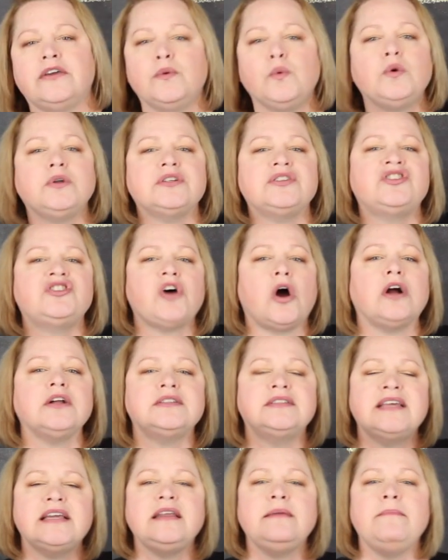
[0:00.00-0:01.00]
You want to start
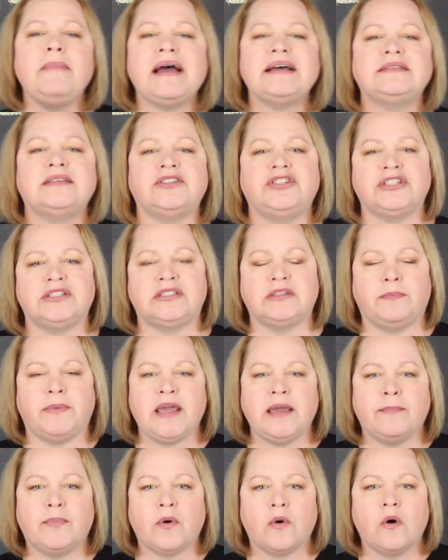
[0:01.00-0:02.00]
sending messages to
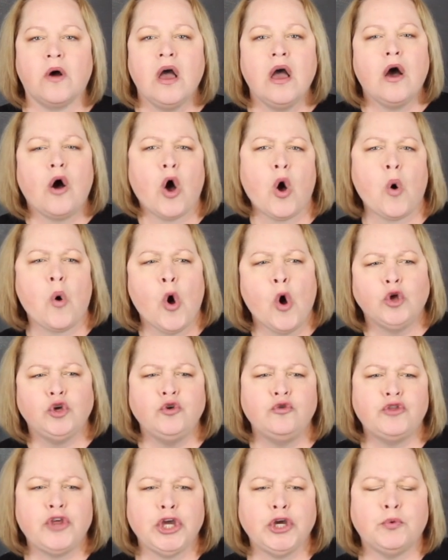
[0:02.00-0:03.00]
people, oh,
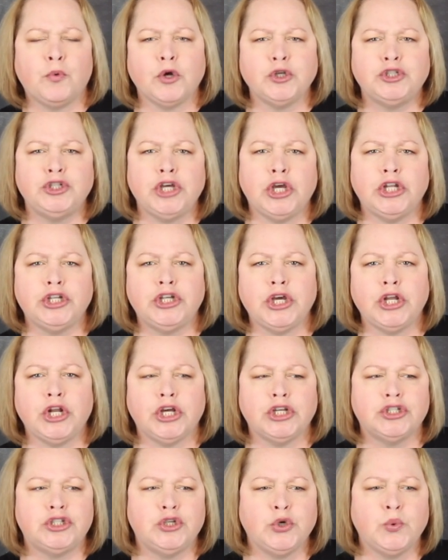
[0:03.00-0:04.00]
you think what Jen did
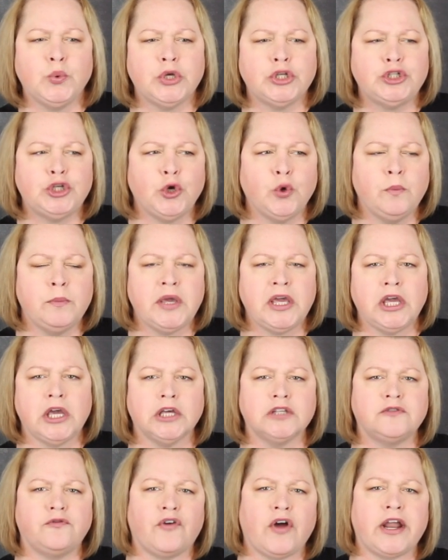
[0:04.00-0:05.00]
is doing to me
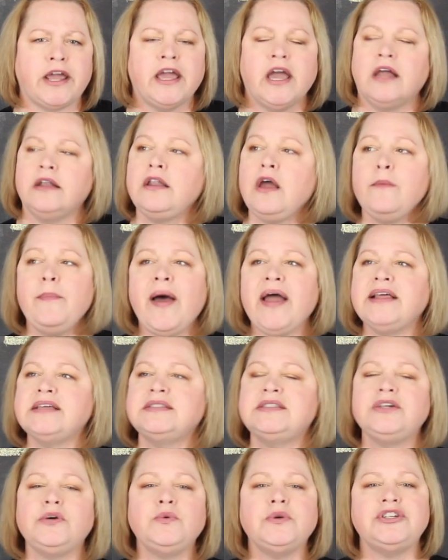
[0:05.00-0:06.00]
is funny.
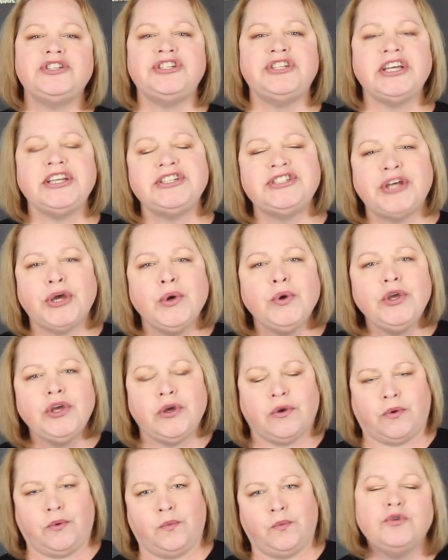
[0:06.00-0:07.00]
Nobody's doing shit to
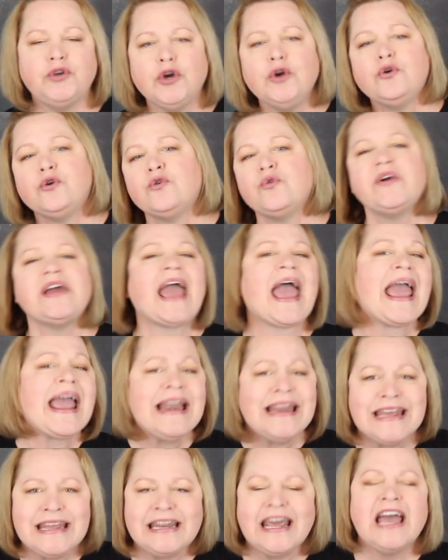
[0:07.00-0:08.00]
you. You
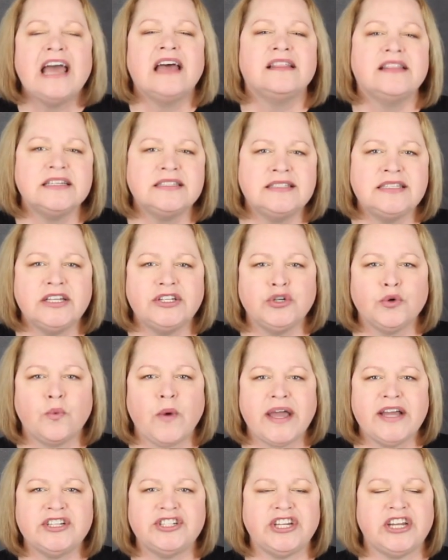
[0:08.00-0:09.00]
created this
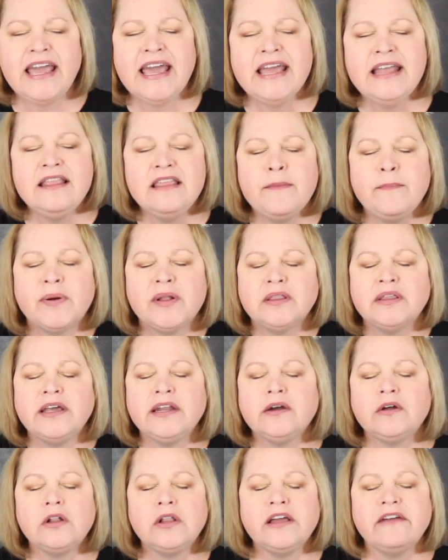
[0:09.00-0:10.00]
situation in the
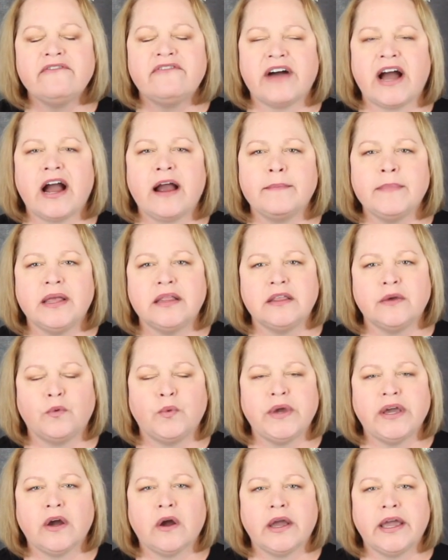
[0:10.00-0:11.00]
political environment that
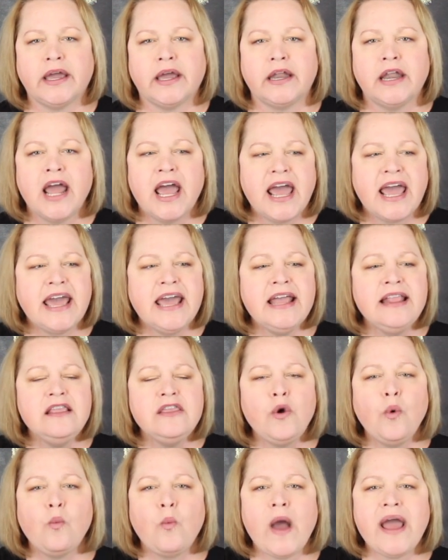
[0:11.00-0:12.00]
we are in, in
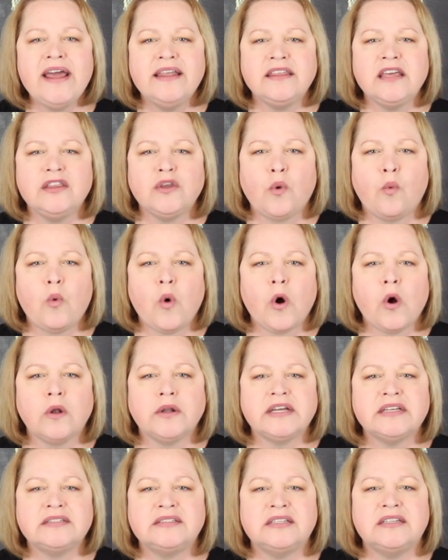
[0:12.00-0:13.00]
the way that the
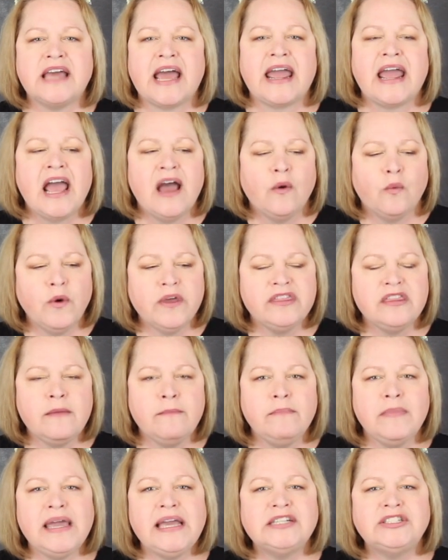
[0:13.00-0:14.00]
world is today, with
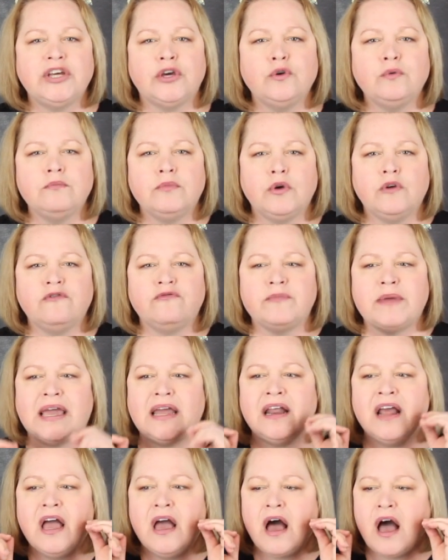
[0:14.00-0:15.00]
the Me Too
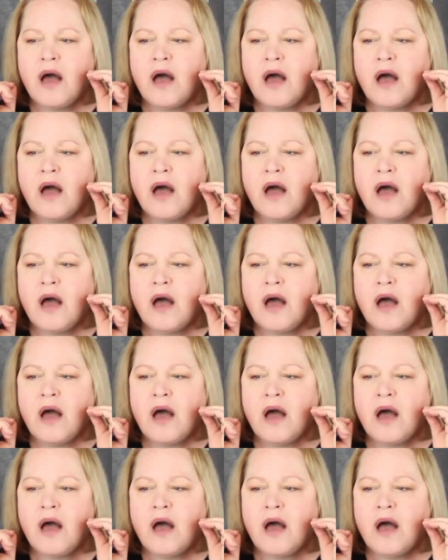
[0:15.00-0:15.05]
movement,